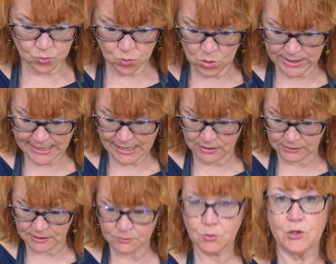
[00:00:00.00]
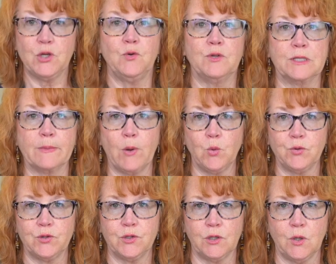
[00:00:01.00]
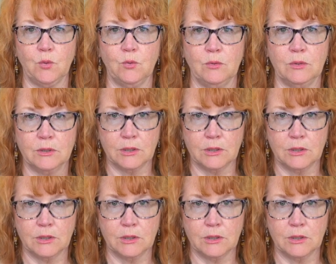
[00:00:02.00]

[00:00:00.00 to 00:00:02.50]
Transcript: what else were you supposed to do?